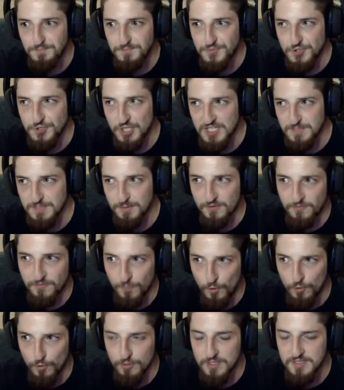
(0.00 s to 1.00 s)
just
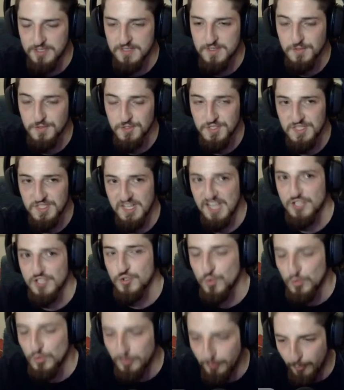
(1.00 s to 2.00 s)
before its
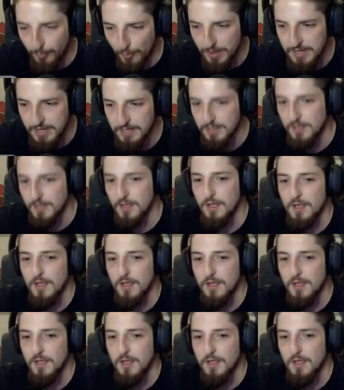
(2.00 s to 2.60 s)
scheduled break.